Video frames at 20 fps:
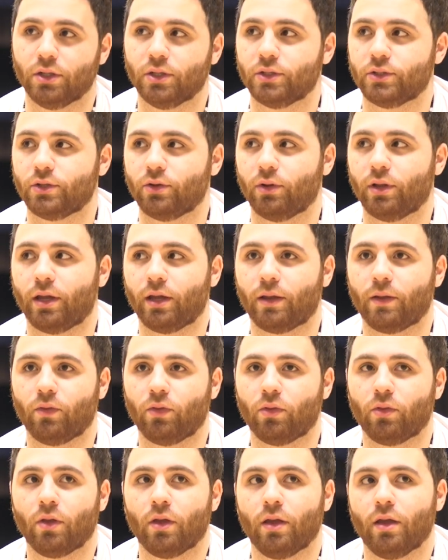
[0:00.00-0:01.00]
So like
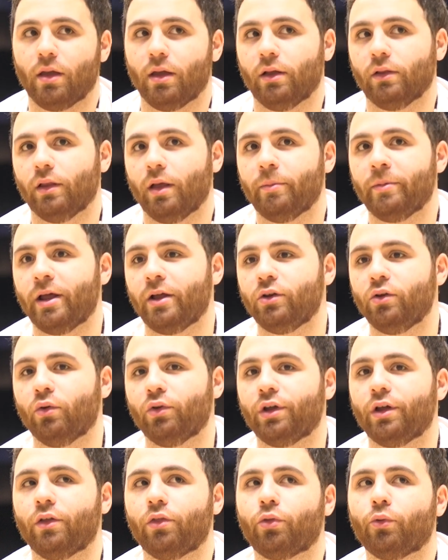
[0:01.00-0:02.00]
in Lebanon, you
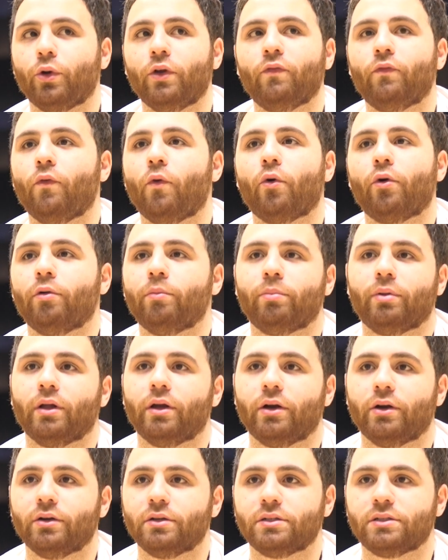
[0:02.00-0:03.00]
only get 3 foreign
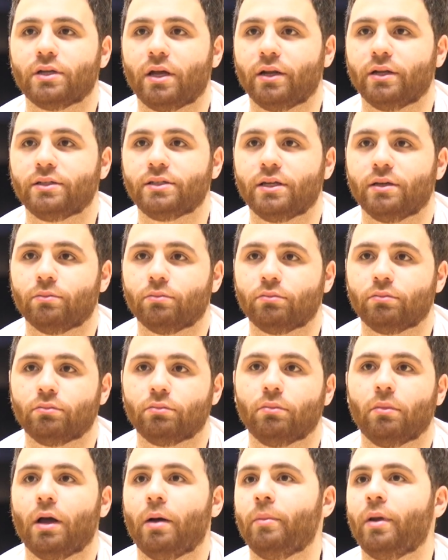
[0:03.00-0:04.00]
players on a team.
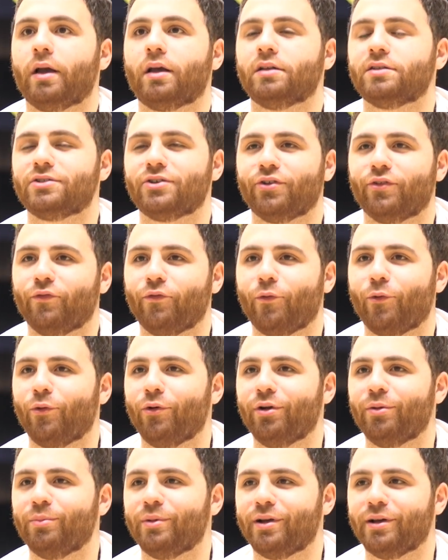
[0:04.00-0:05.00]
I'm not considered
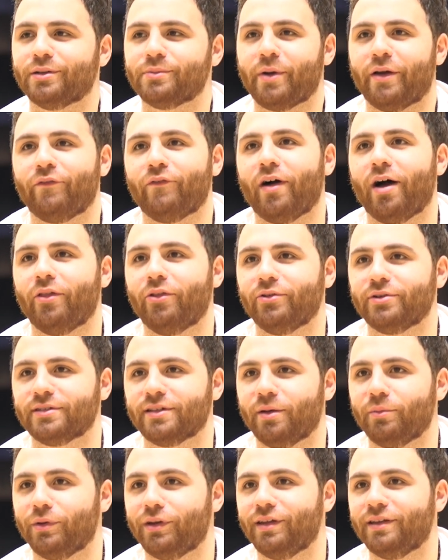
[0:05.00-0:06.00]
foreign because my father is
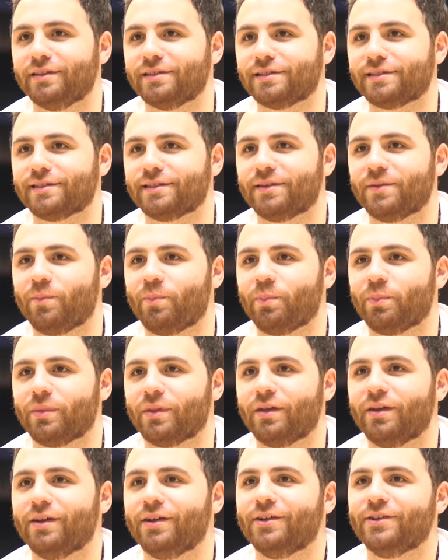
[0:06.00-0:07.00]
Lebanese.
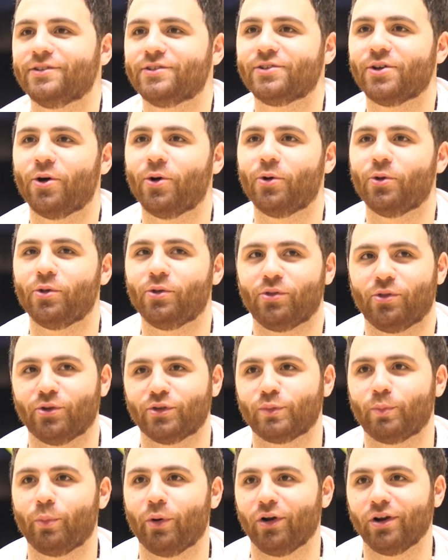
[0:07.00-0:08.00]
So
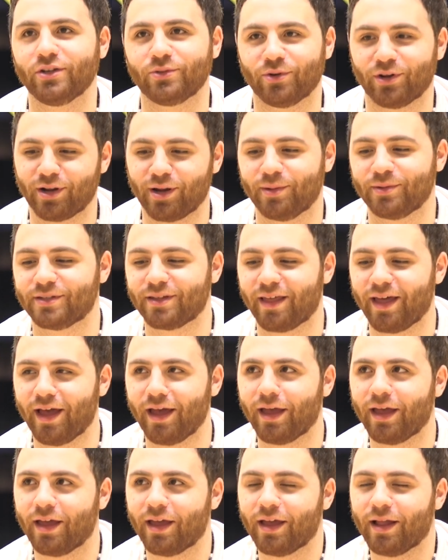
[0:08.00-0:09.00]
there's perks when it comes to that.